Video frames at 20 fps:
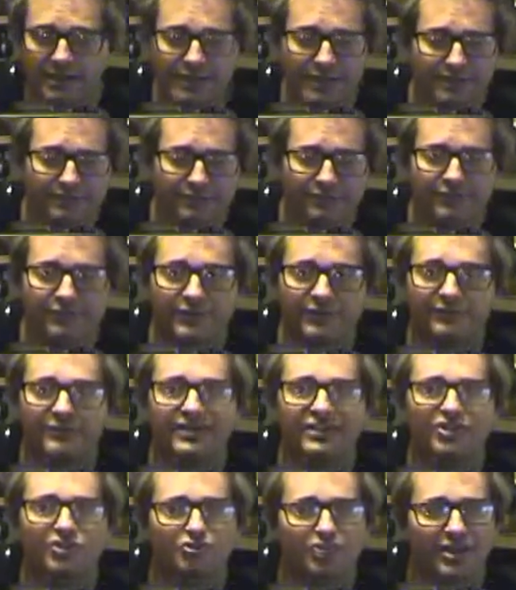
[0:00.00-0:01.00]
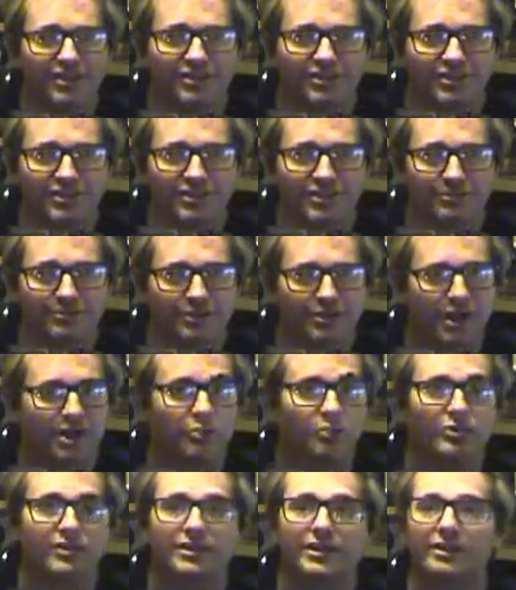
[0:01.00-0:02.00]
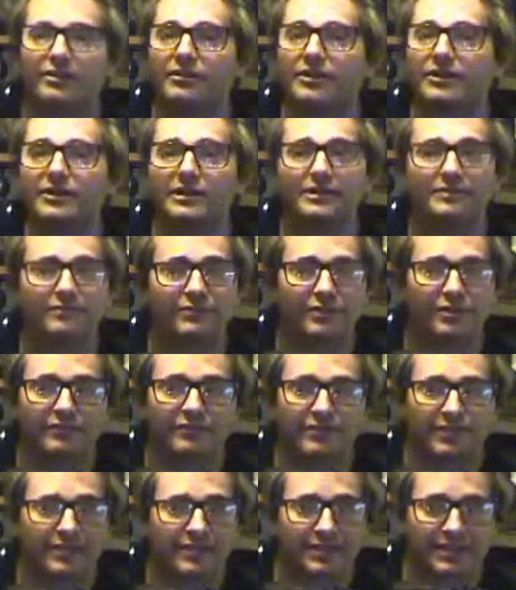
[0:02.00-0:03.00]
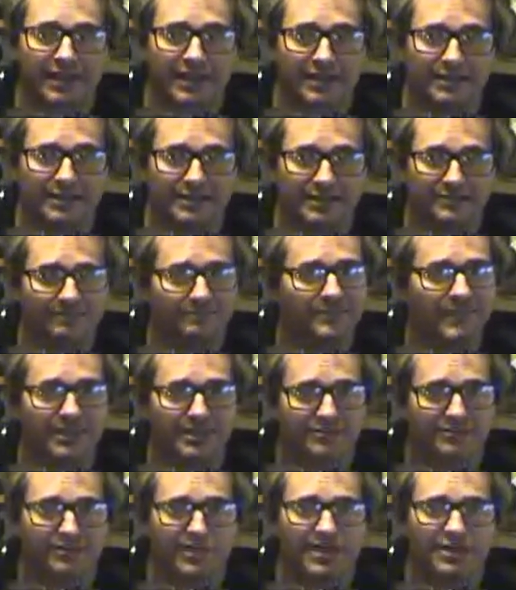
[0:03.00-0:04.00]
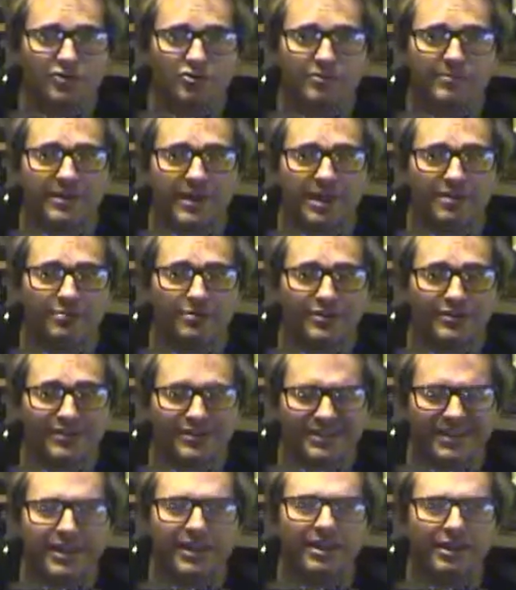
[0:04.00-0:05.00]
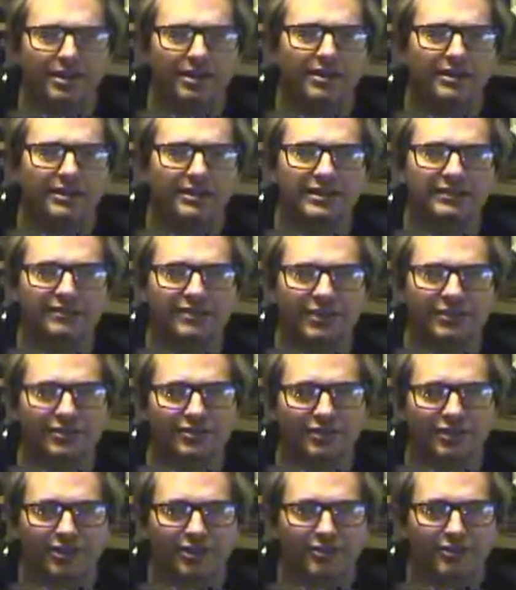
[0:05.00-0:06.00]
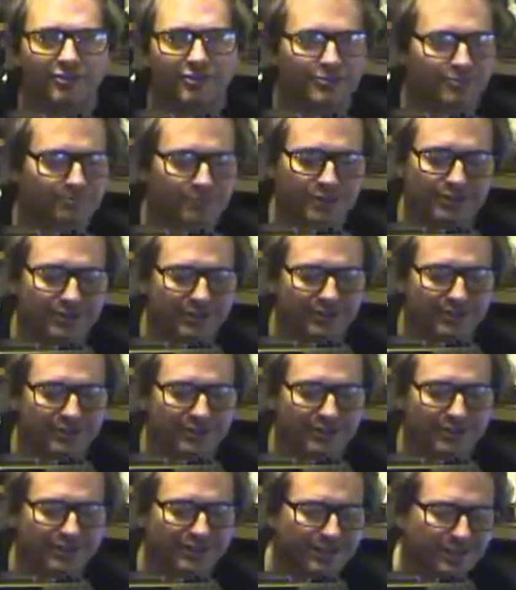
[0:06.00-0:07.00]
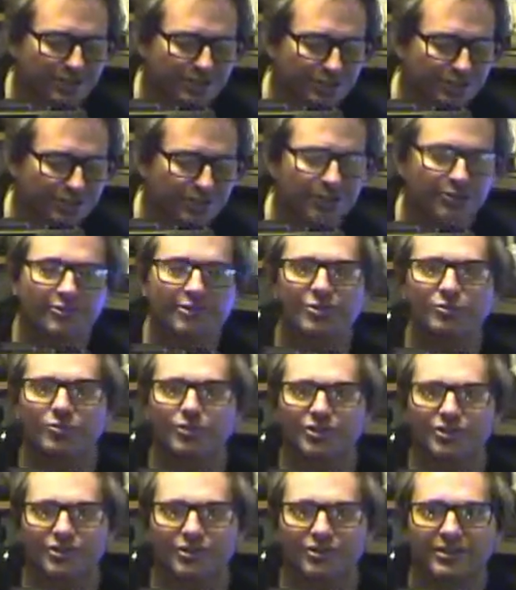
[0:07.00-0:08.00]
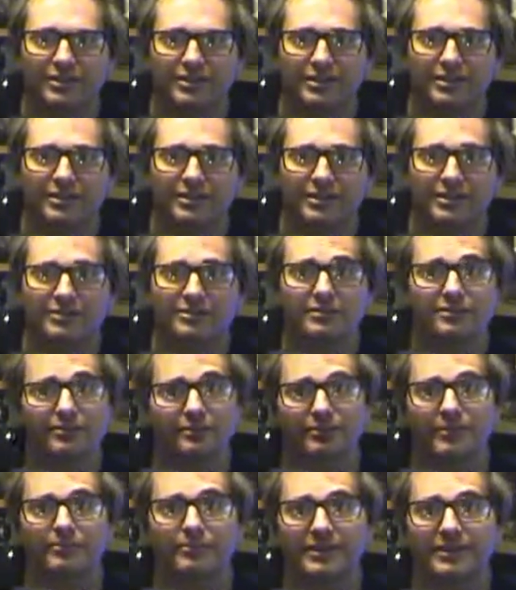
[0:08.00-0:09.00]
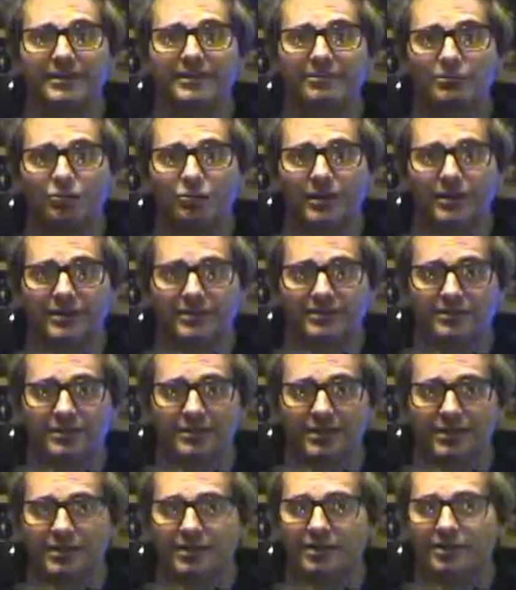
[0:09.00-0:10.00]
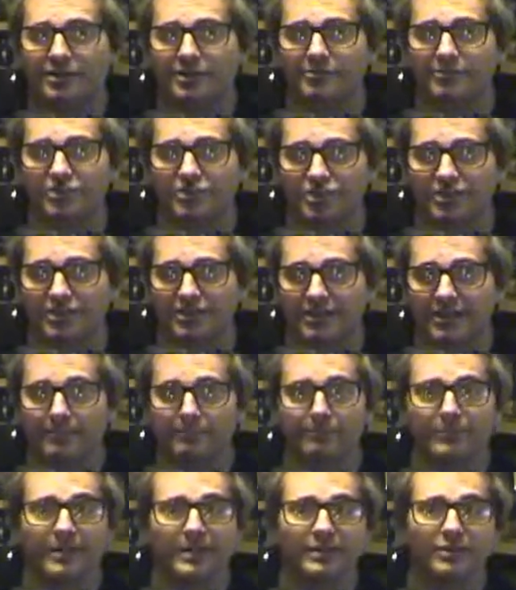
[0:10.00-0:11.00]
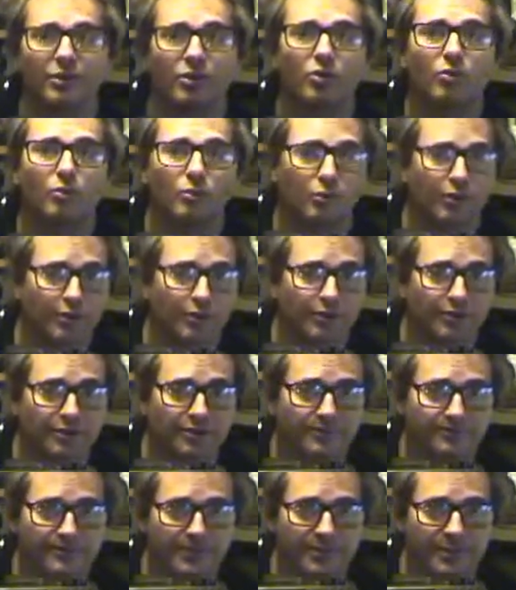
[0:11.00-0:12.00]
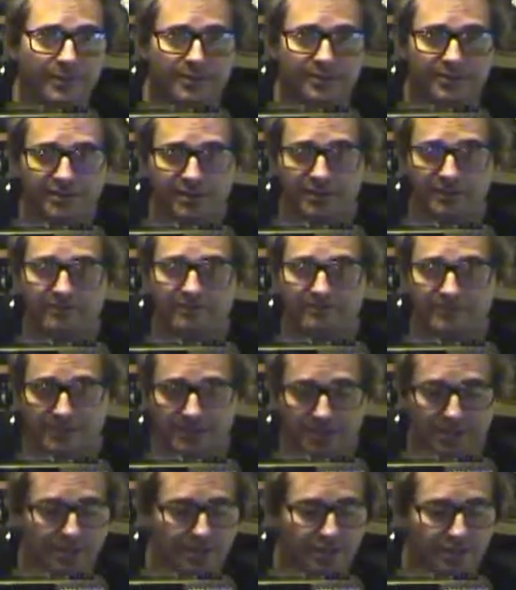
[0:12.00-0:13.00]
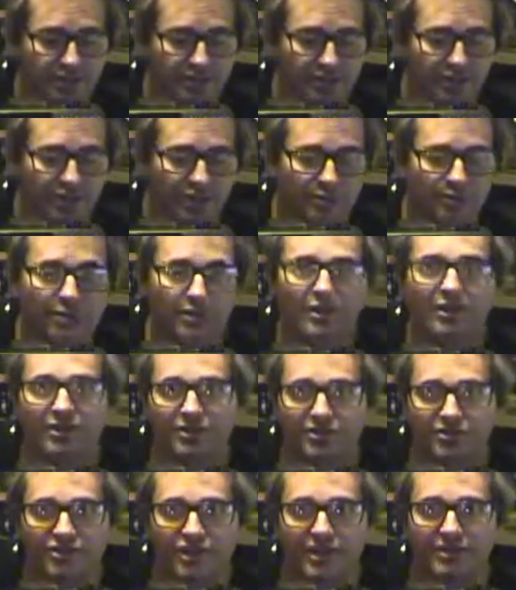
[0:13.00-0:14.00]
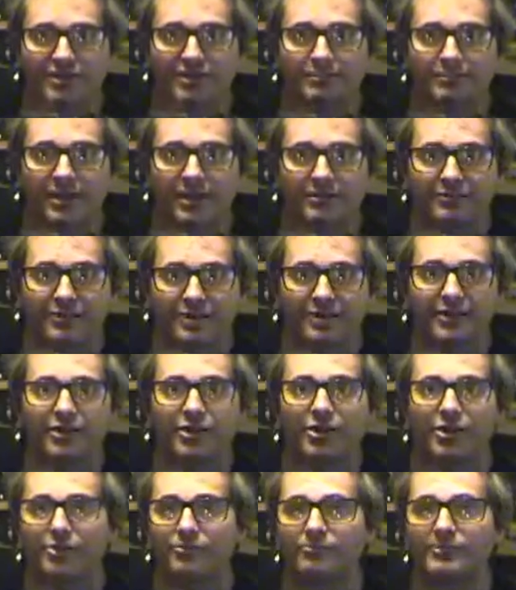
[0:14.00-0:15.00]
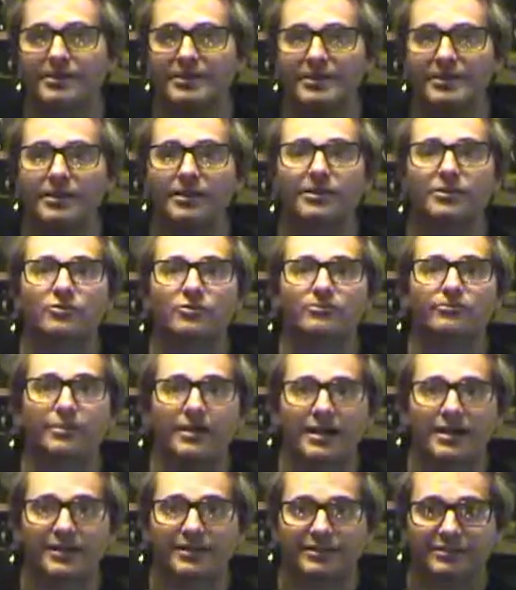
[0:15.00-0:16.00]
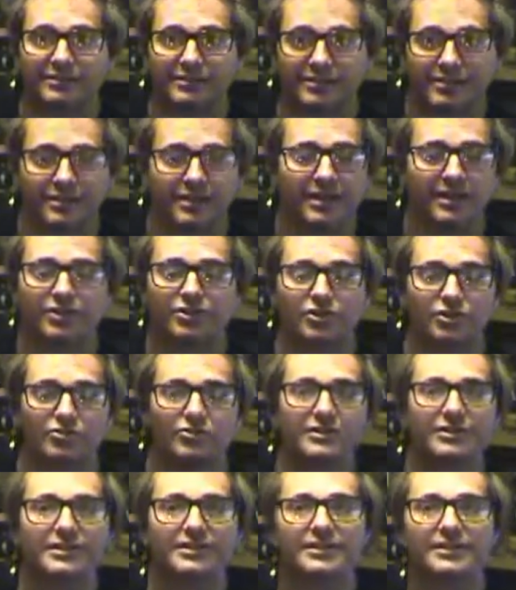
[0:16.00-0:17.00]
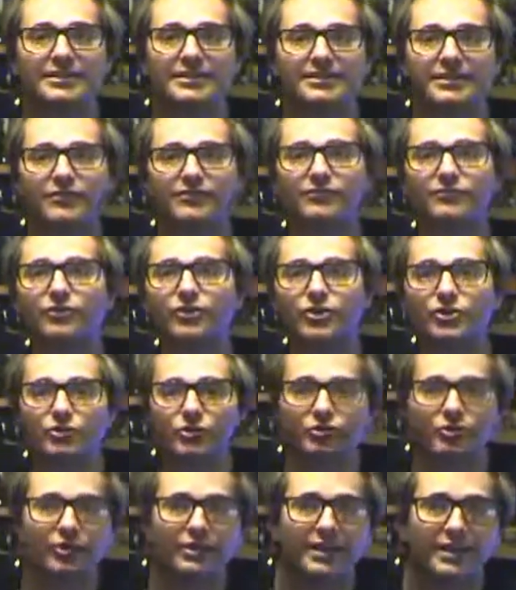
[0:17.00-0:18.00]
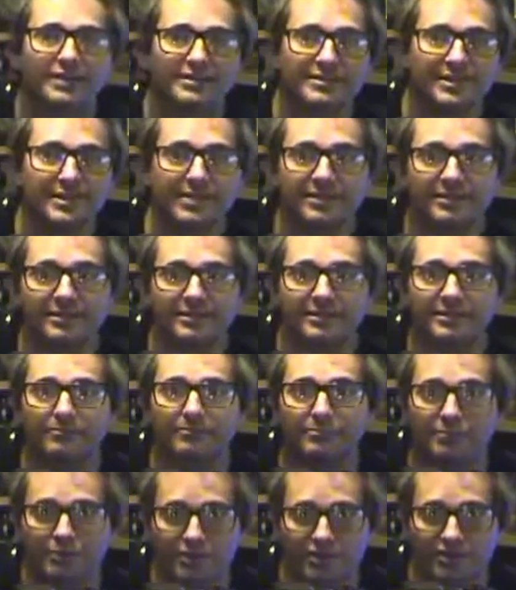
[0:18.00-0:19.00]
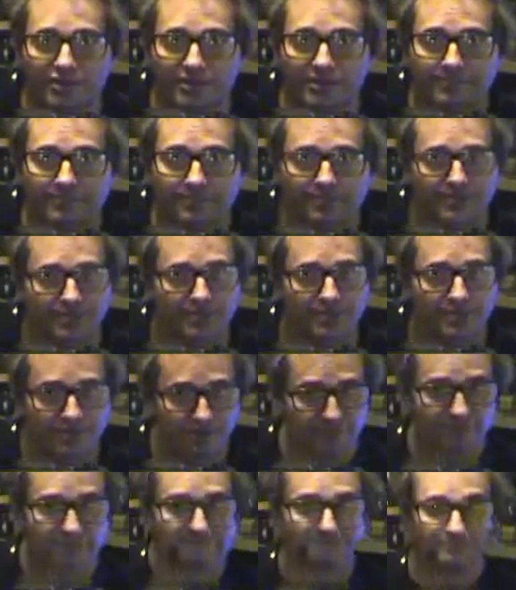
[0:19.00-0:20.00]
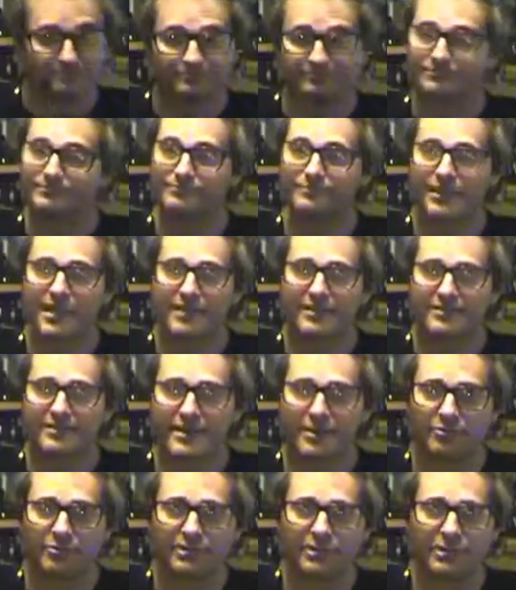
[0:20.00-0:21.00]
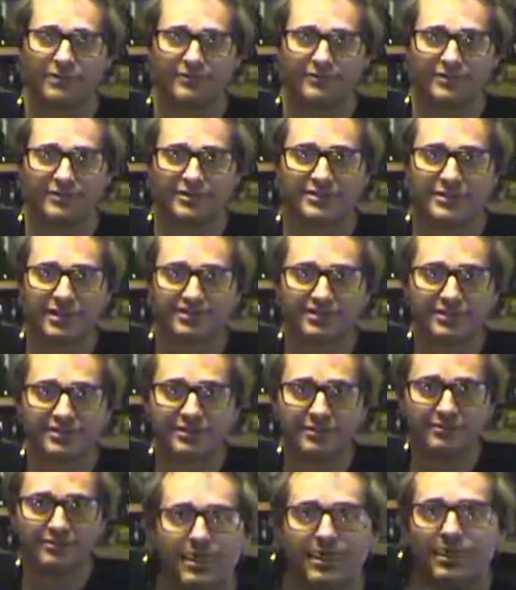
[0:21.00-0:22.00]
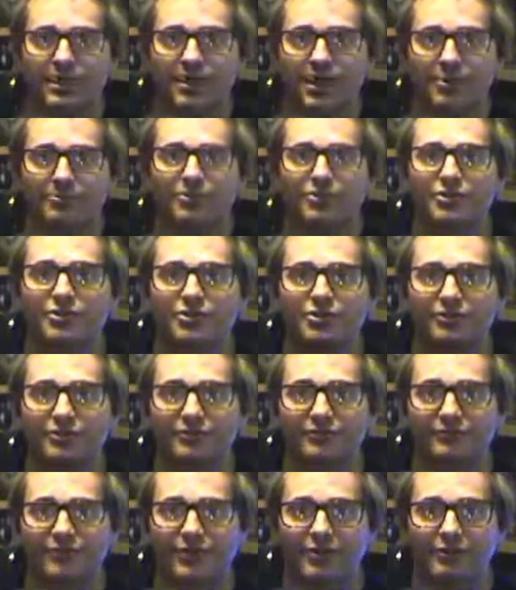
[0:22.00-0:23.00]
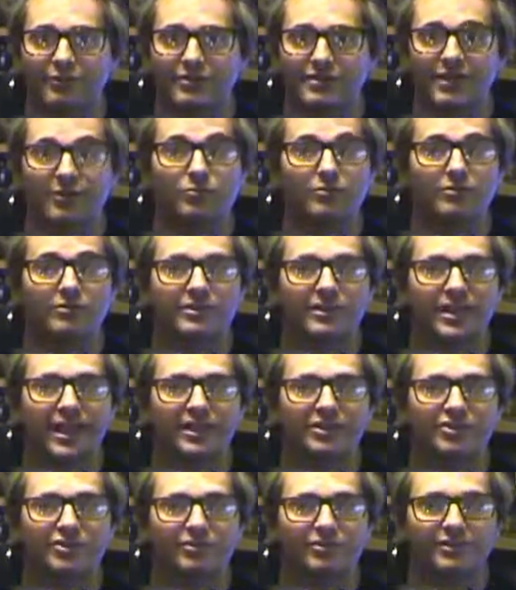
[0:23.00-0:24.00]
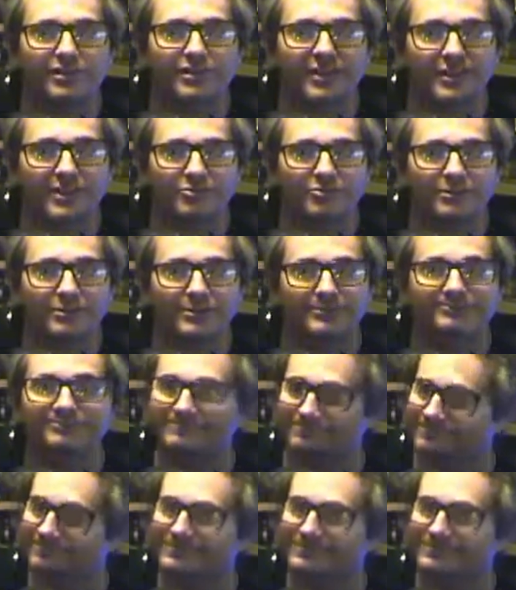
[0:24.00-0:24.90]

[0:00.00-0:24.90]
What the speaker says: even 50 stretching it, but I wouldn't go any further than that. As for the £100 ones, I'd leave those alone, because you don't know what you're going to get, and that's a lot of money to waste on a machine that may not work. So, do your homework, check them out, and I hope you get a good bargain and using these for your next editing project. So, there we go for this episode. Hope you enjoyed it, folks, and we'll catch you on the next one.